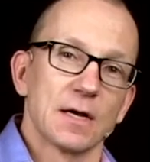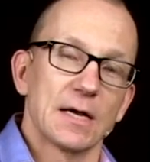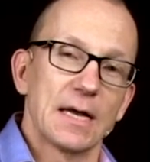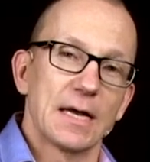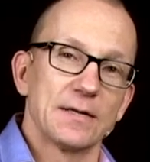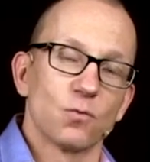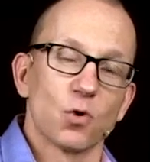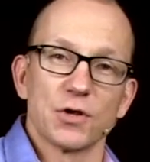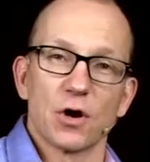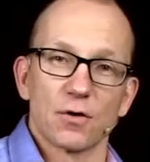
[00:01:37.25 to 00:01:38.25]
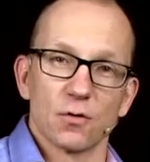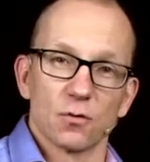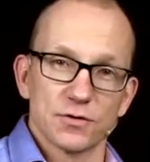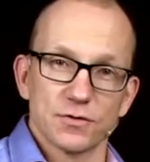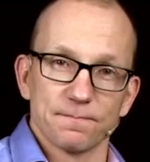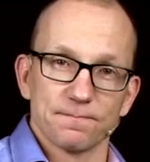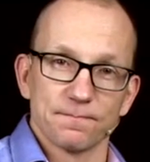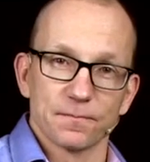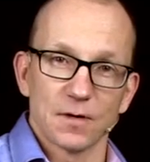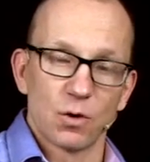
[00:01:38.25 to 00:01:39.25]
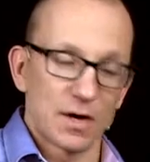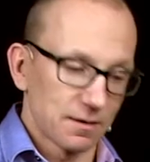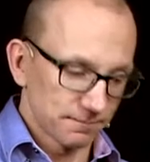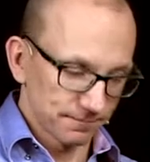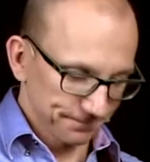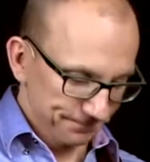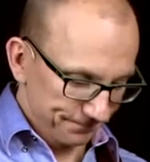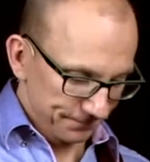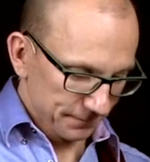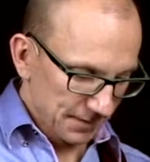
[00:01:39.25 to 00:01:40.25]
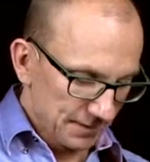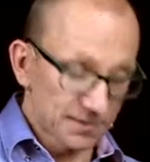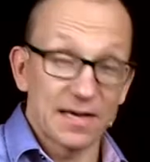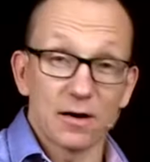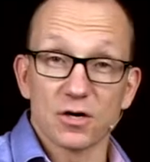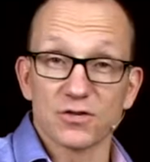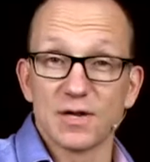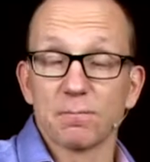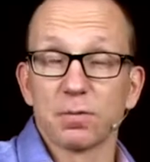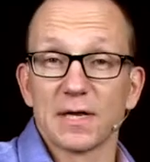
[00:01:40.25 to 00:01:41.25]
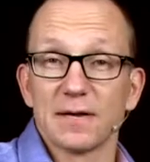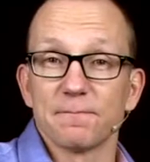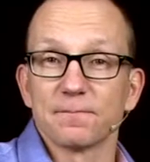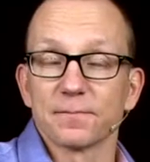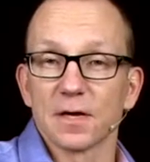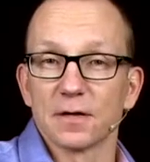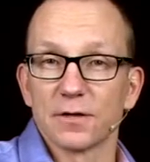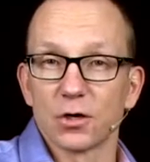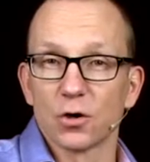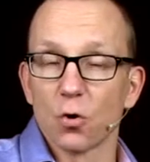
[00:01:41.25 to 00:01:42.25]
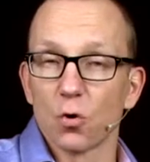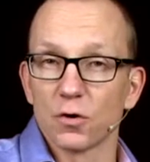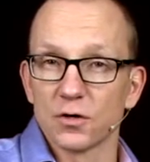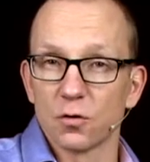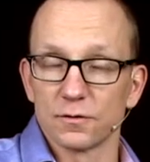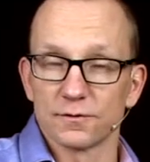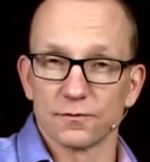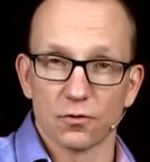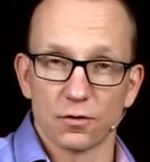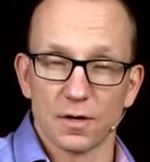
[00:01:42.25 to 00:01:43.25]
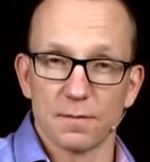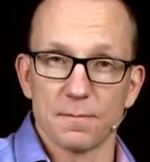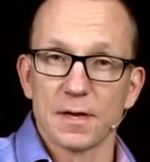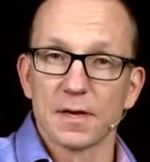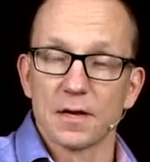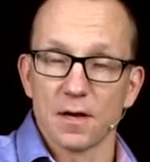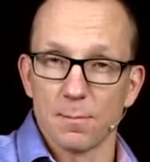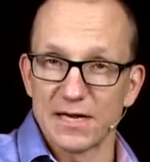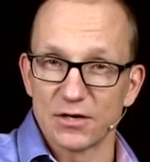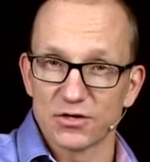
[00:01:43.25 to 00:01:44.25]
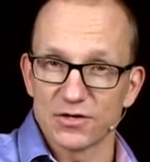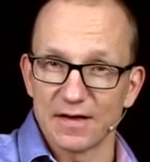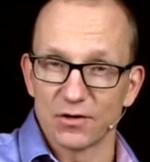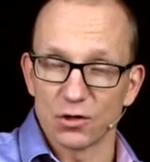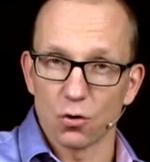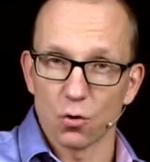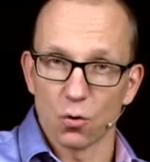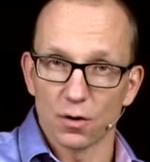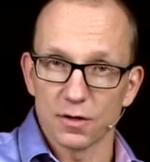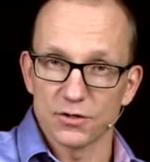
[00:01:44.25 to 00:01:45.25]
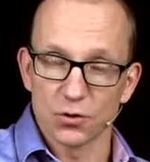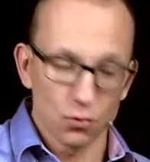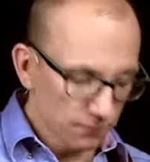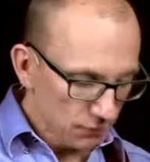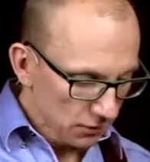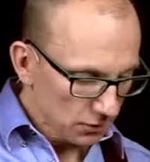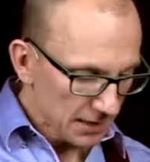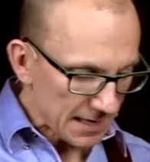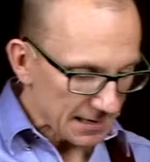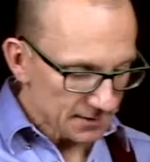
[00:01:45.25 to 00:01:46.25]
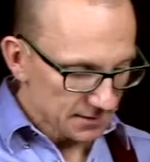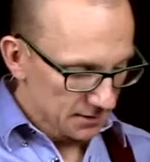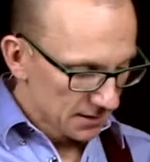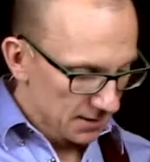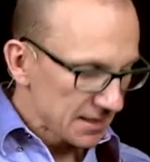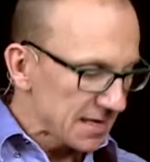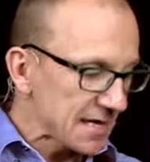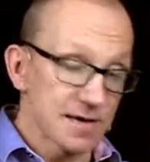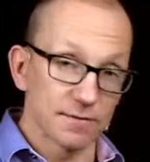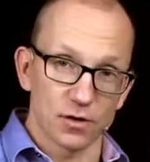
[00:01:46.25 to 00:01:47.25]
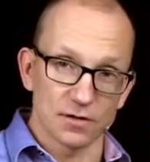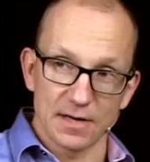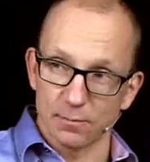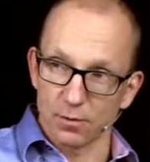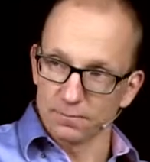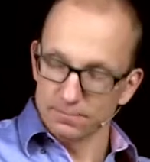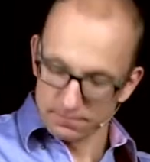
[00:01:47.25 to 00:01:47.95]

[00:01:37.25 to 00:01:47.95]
And what are those? Well, they are simply the chord tones for a major 7 chord. So if we look at E, for example,